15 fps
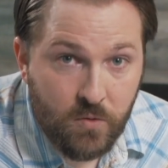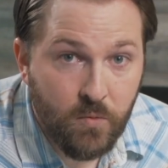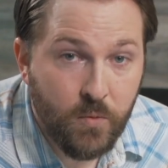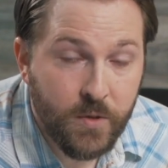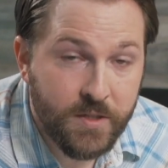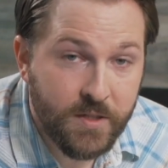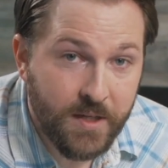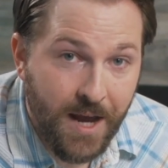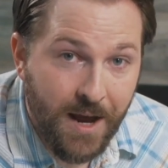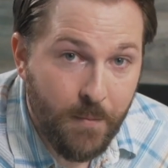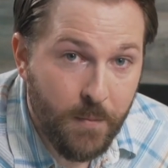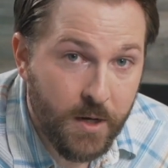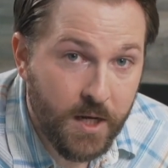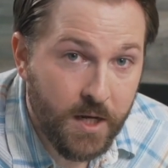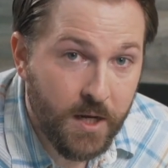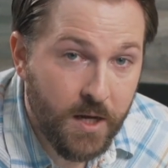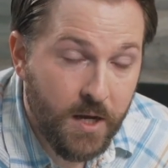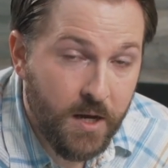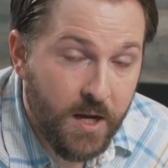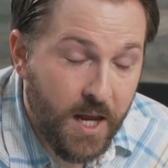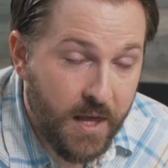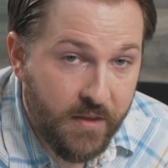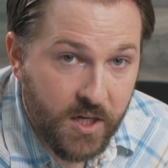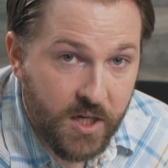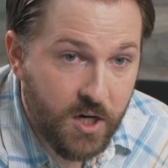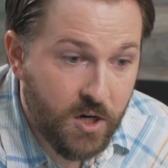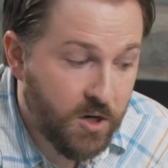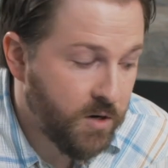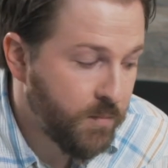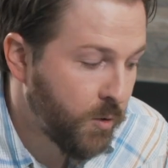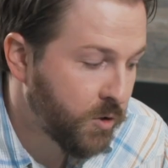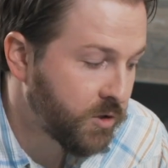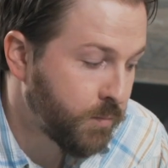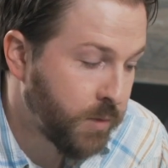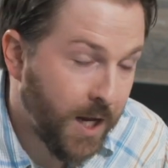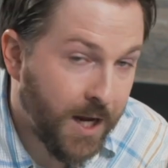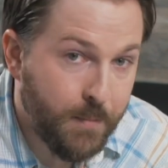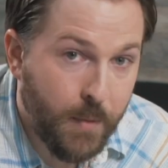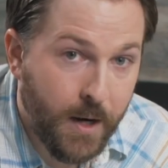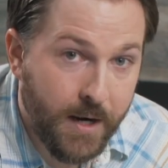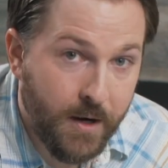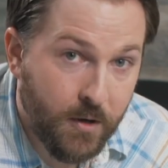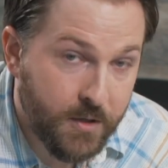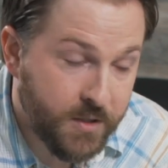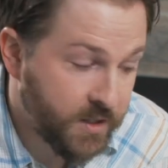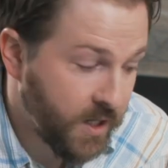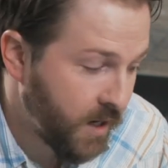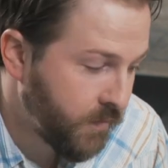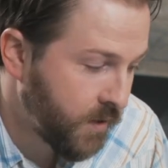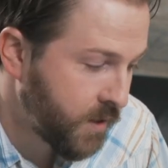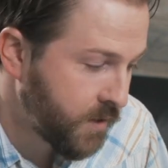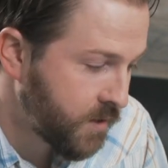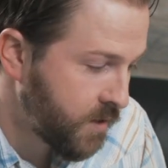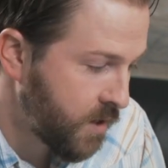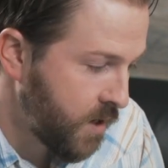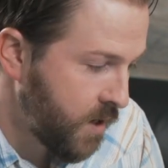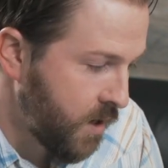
We see how many in the year multiplied by our savings